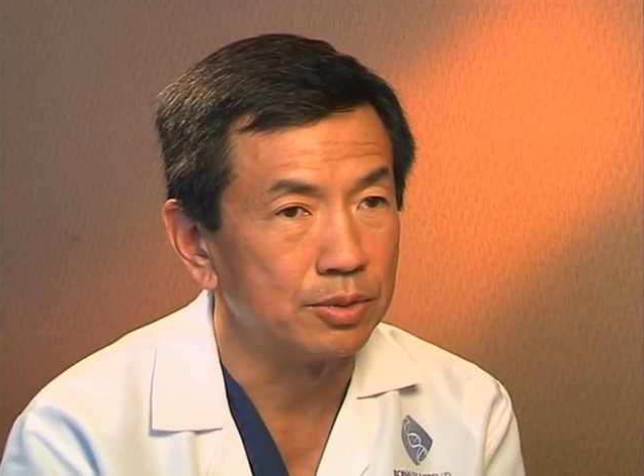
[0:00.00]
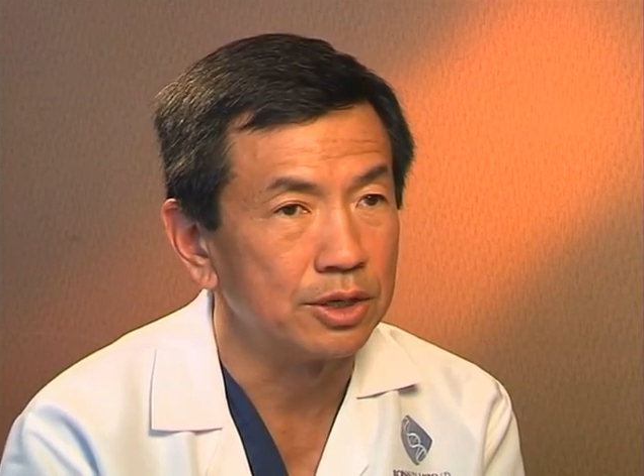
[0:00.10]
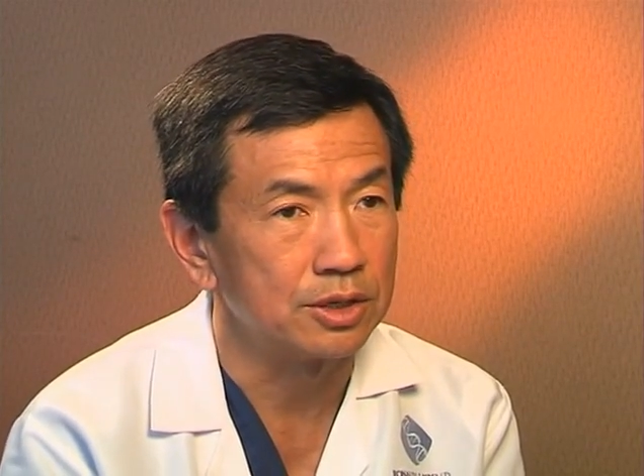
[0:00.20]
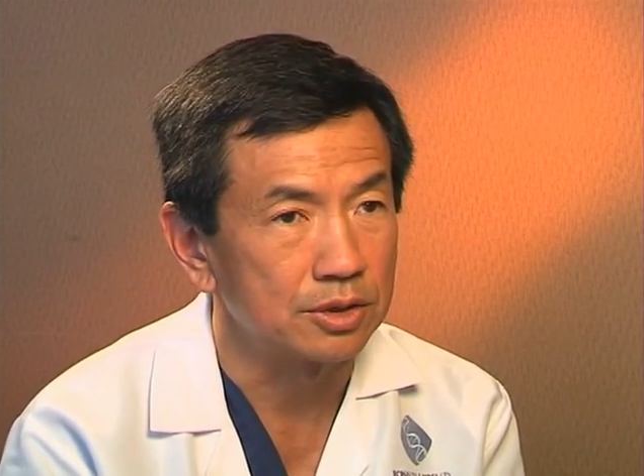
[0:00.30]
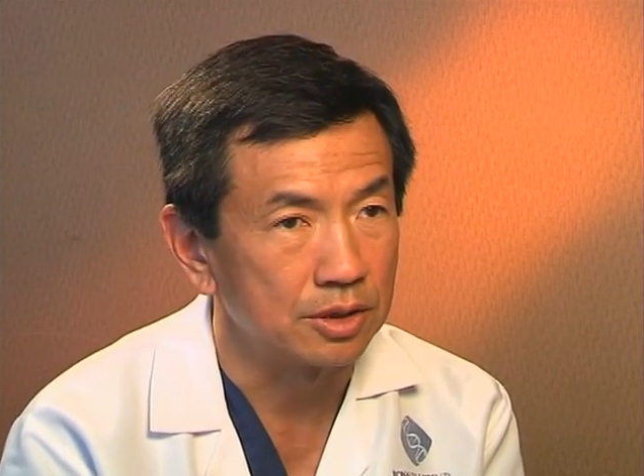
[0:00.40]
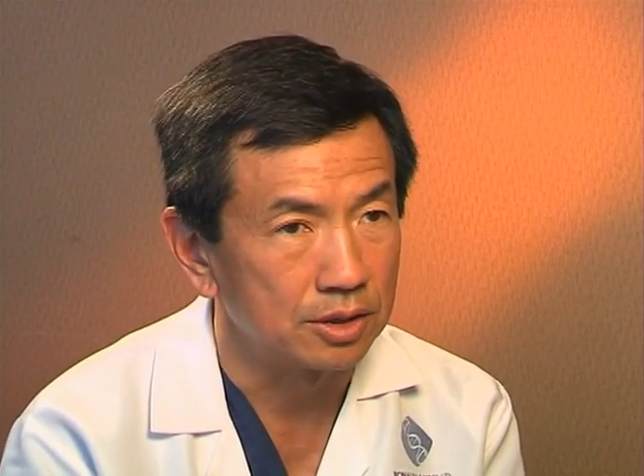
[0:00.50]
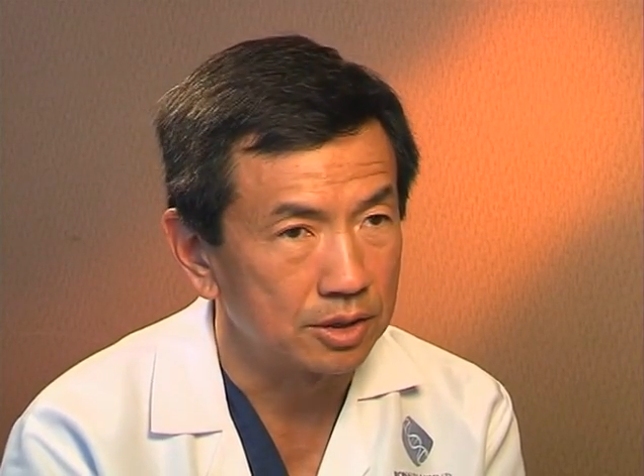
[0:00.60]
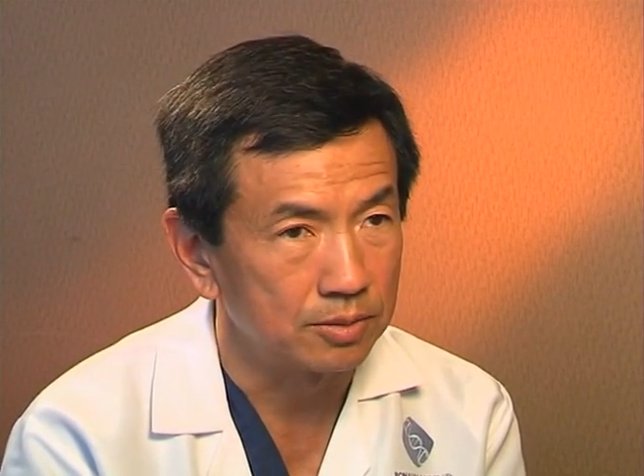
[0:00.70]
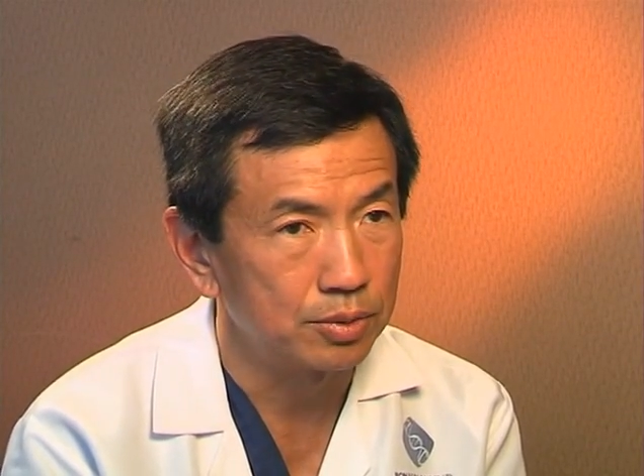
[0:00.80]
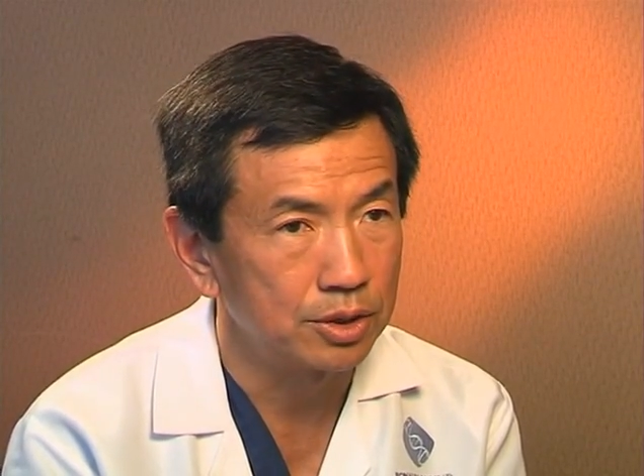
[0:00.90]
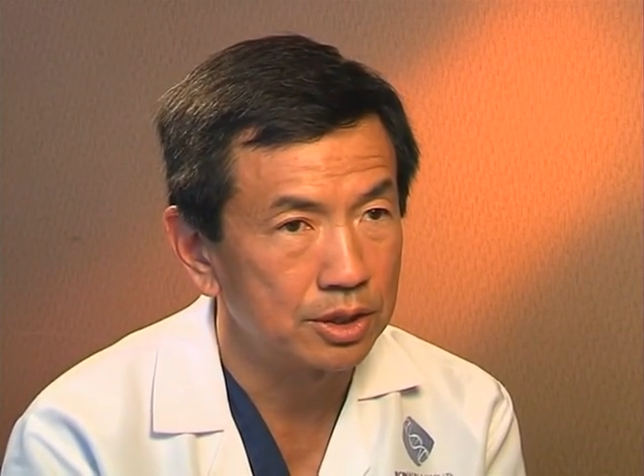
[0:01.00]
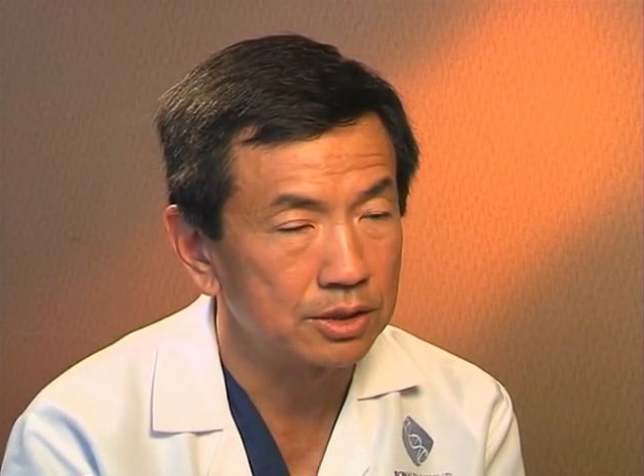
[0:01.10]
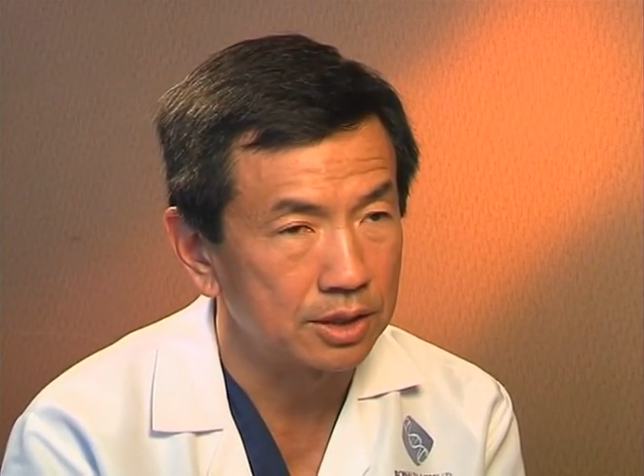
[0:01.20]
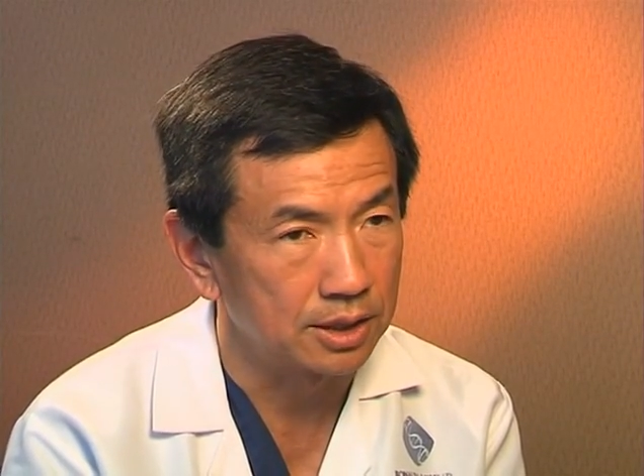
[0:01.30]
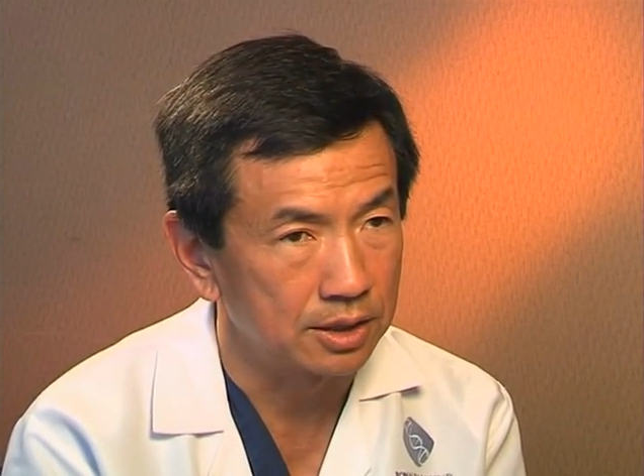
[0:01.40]
putting
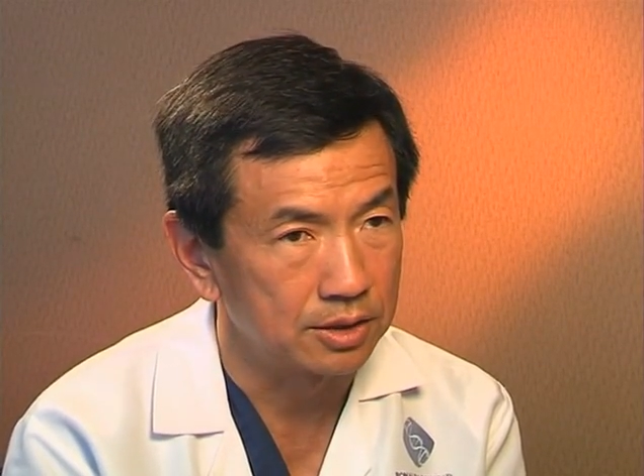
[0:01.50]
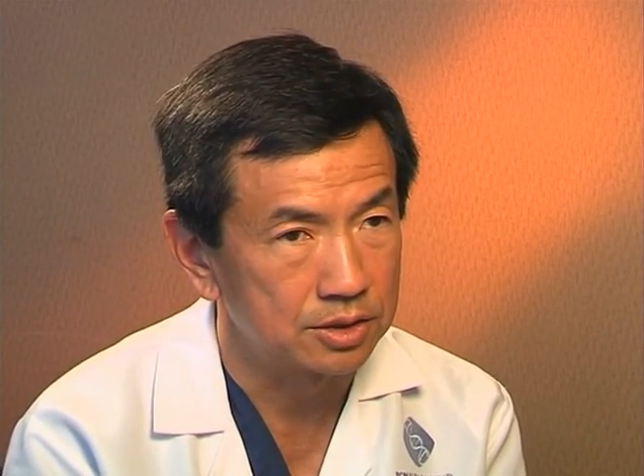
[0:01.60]
the